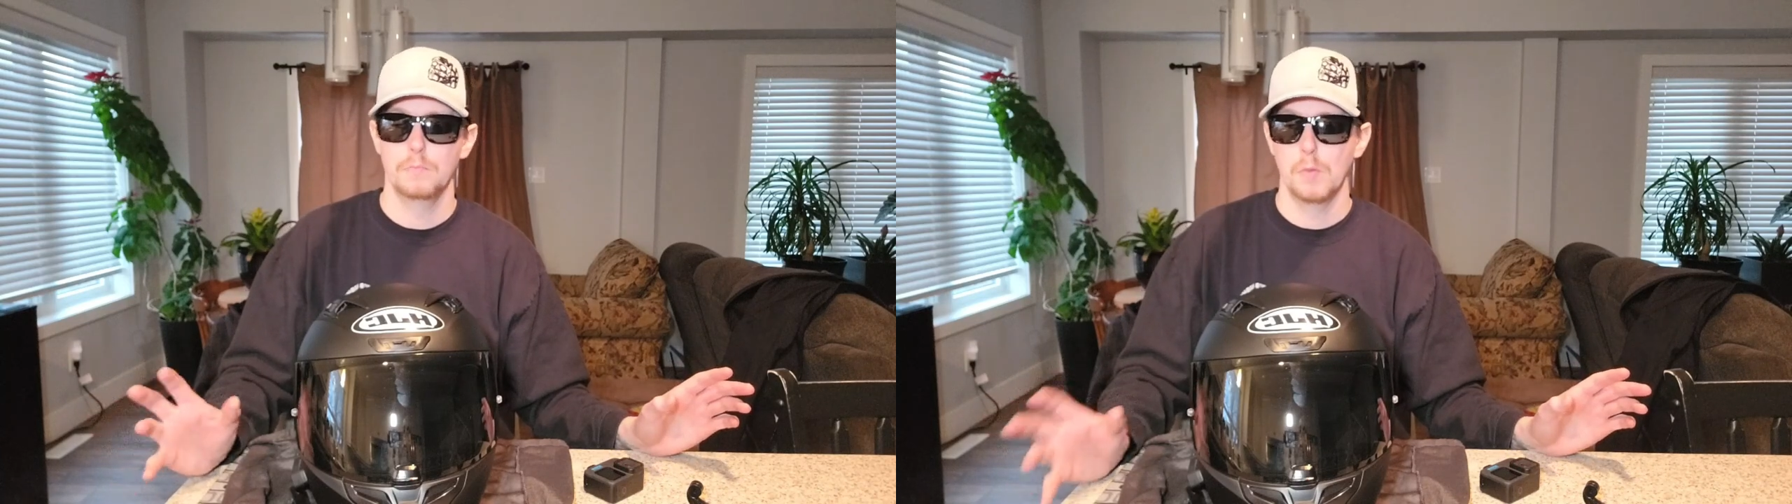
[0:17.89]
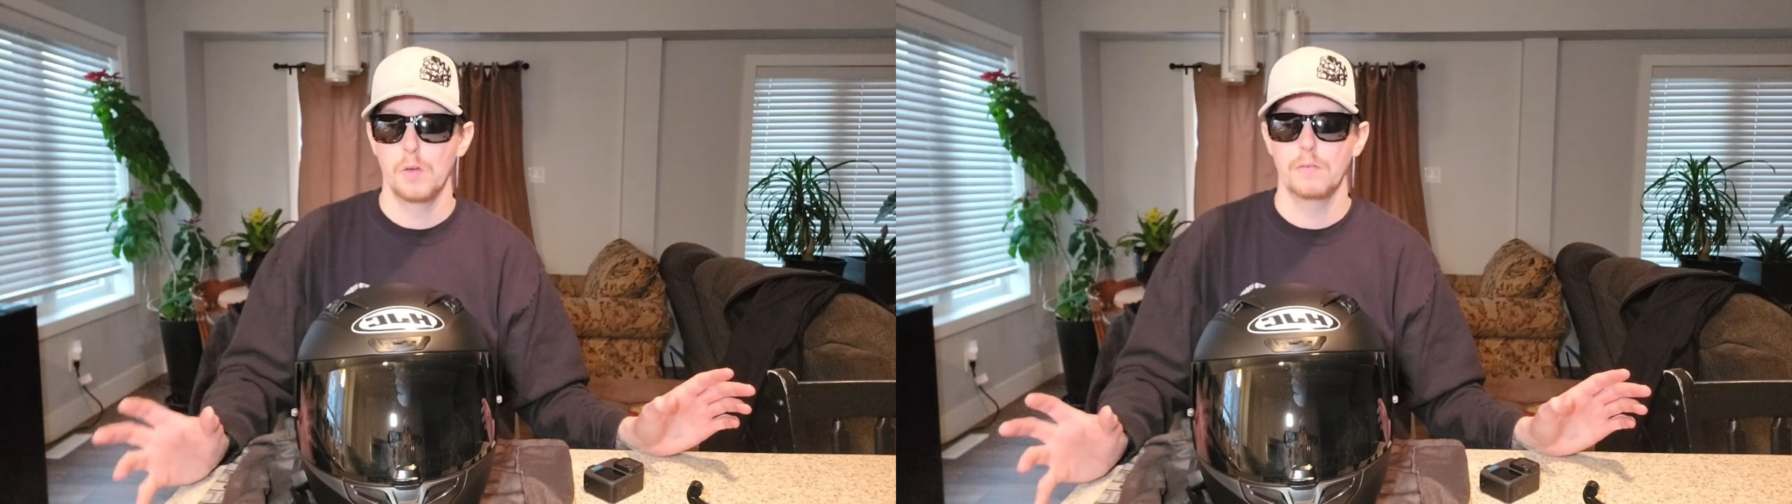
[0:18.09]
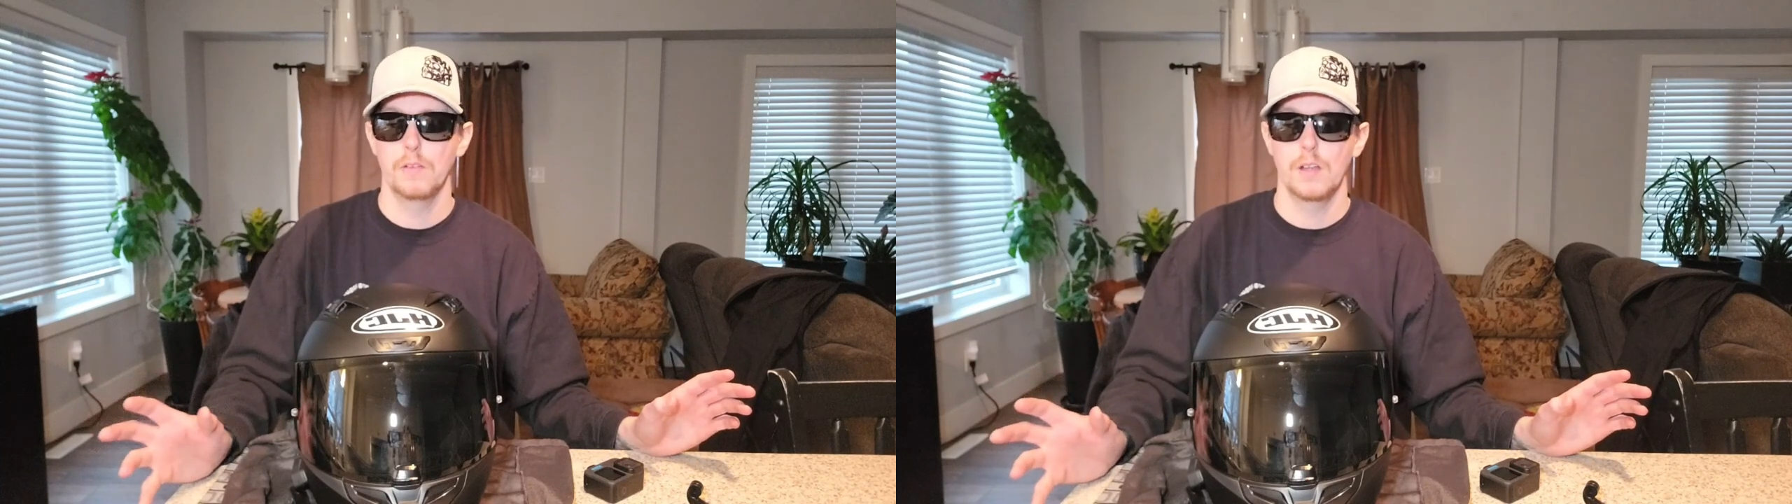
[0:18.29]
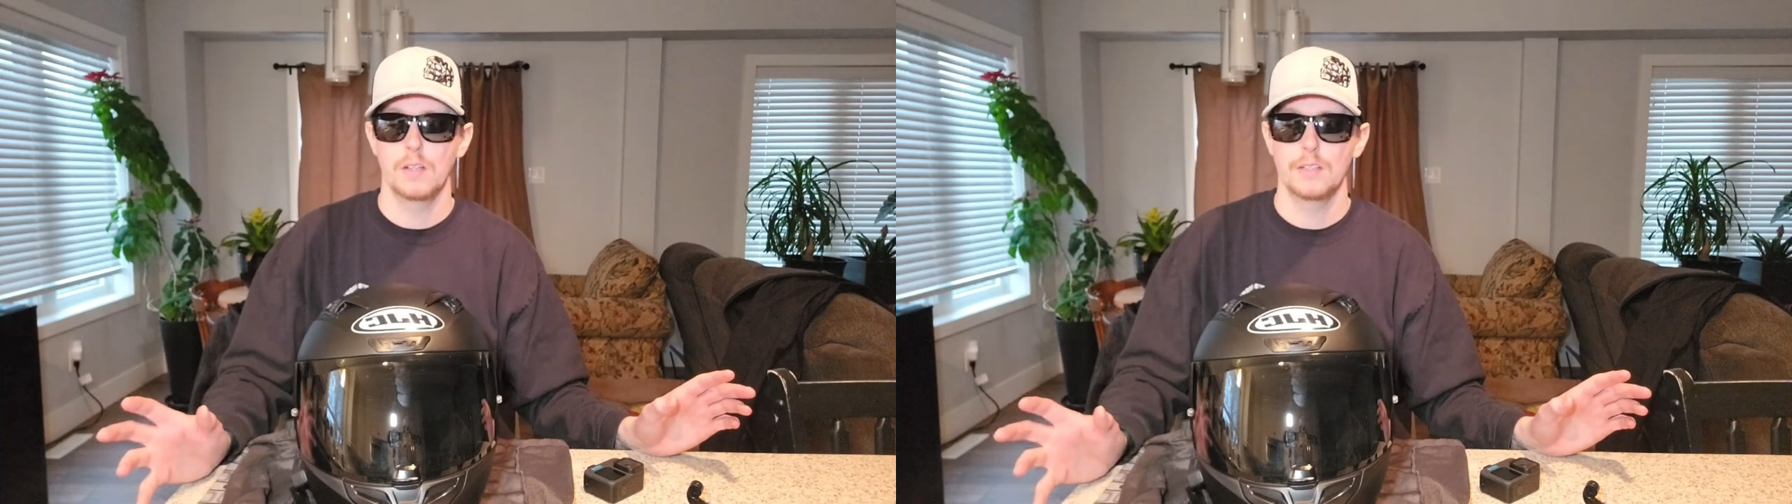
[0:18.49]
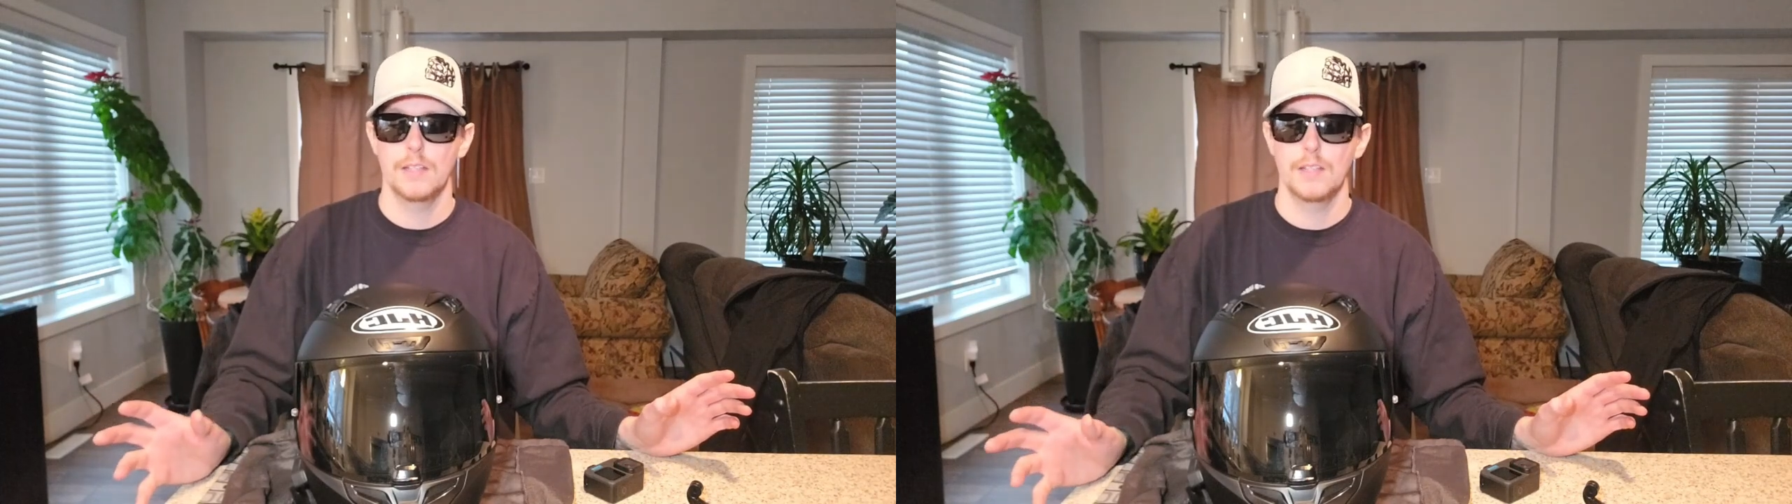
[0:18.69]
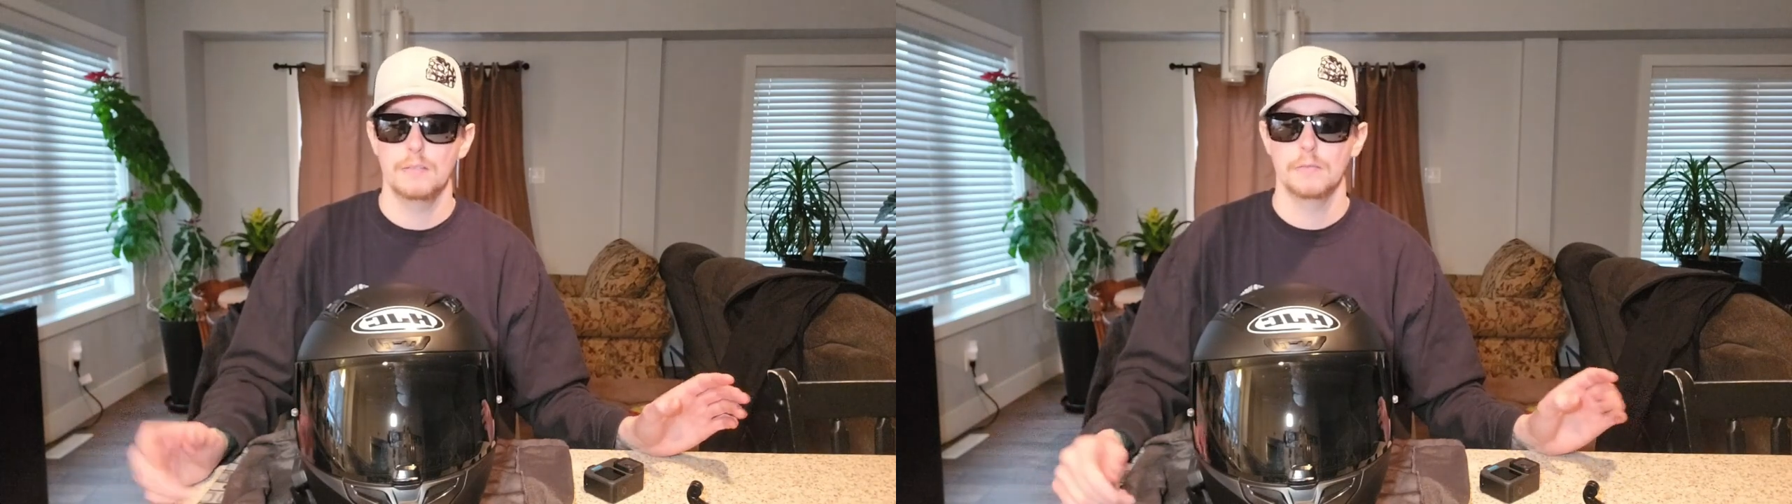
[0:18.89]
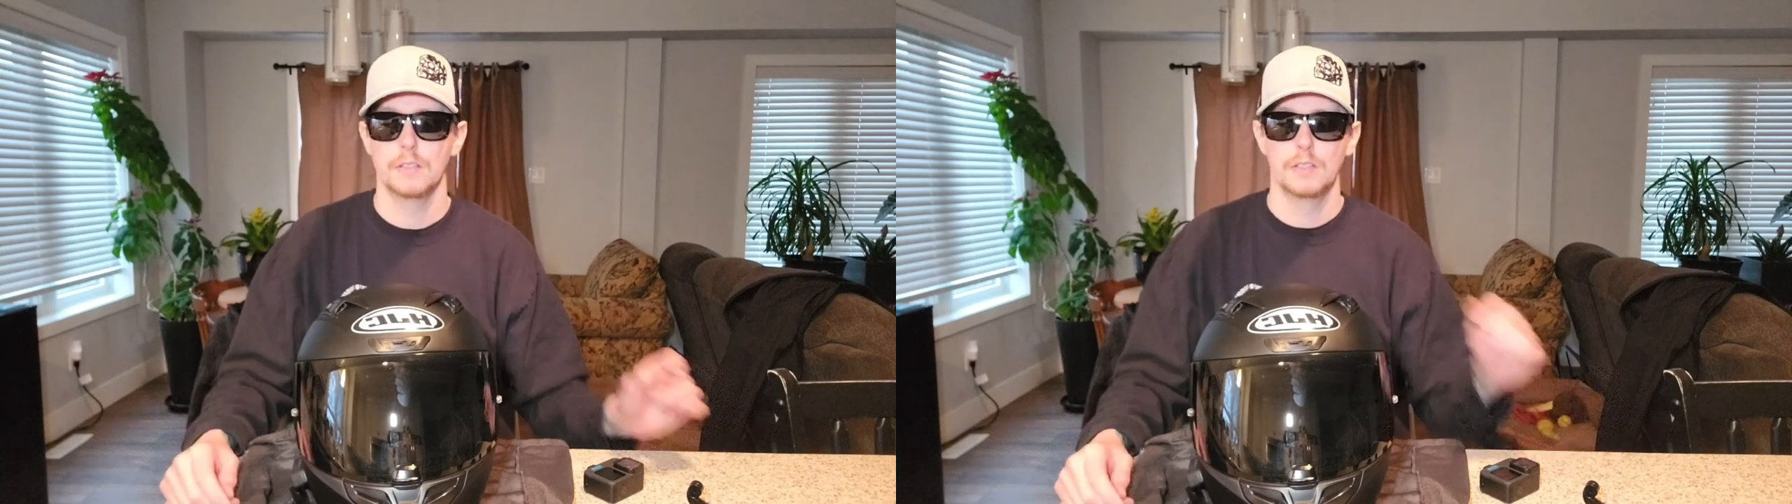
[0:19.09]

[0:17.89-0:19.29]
motovlogs yet.